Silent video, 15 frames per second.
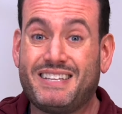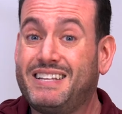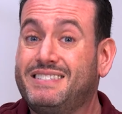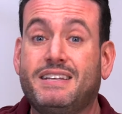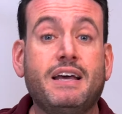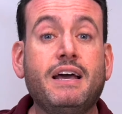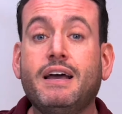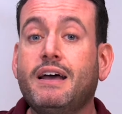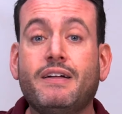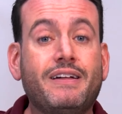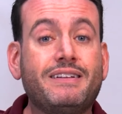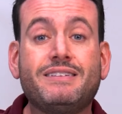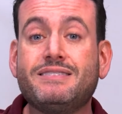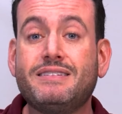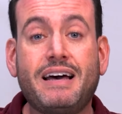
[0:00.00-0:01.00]
That's,
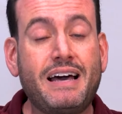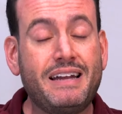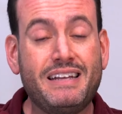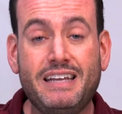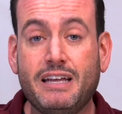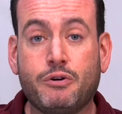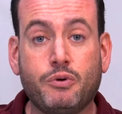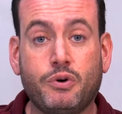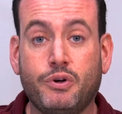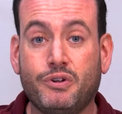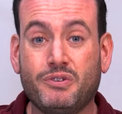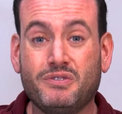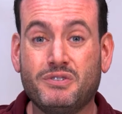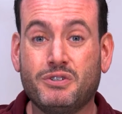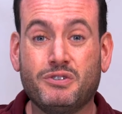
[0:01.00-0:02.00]
that does not
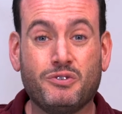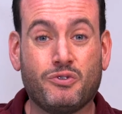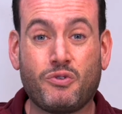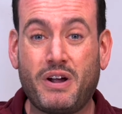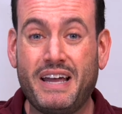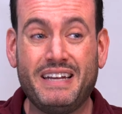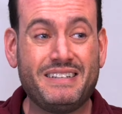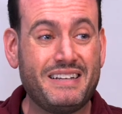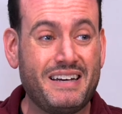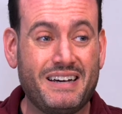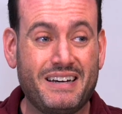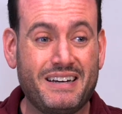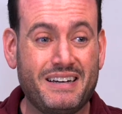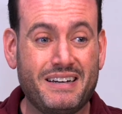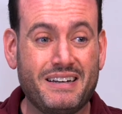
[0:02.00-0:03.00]
equal great
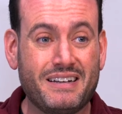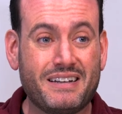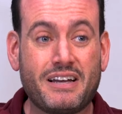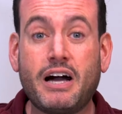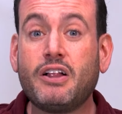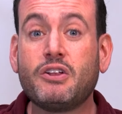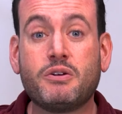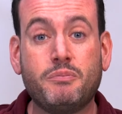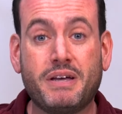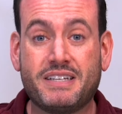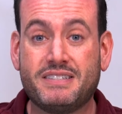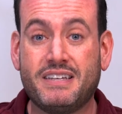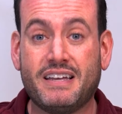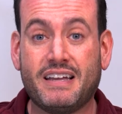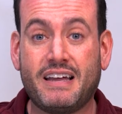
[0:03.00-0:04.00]
uh, color
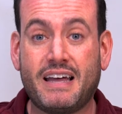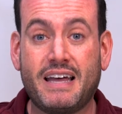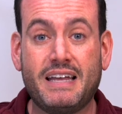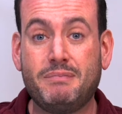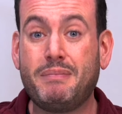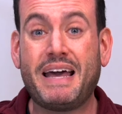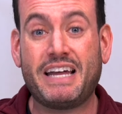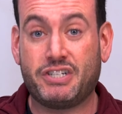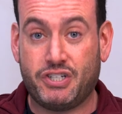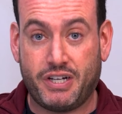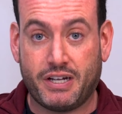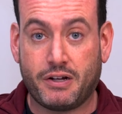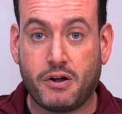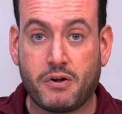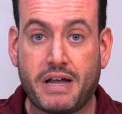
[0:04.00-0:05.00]
mixing and
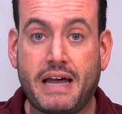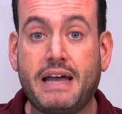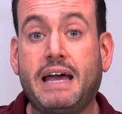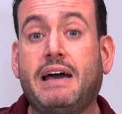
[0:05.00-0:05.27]
matching, okay?